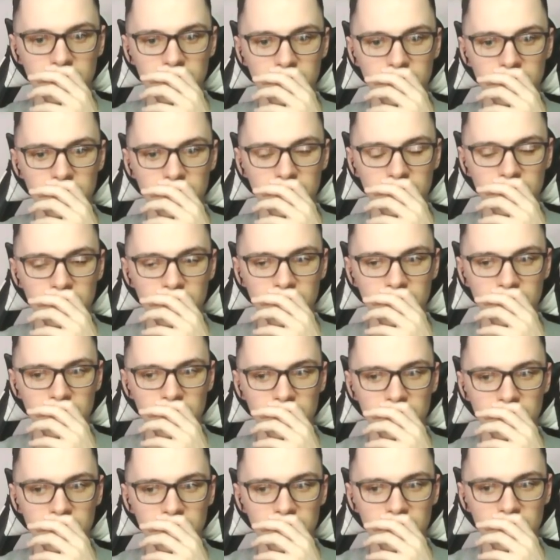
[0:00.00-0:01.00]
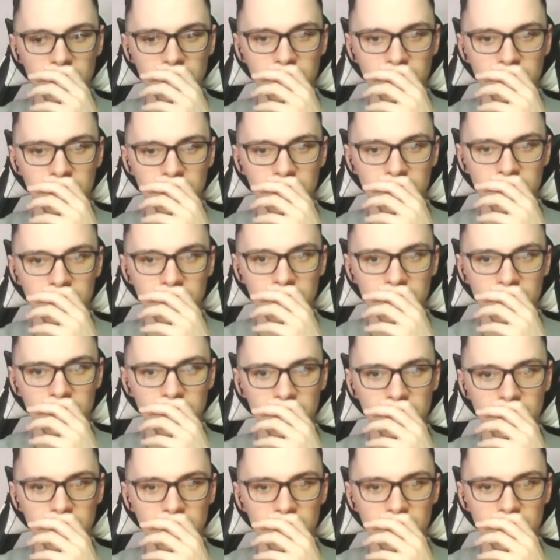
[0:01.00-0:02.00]

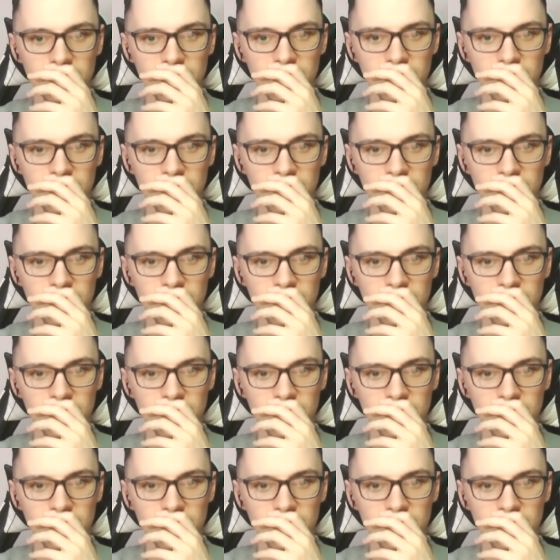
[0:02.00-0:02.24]
Nothing is said.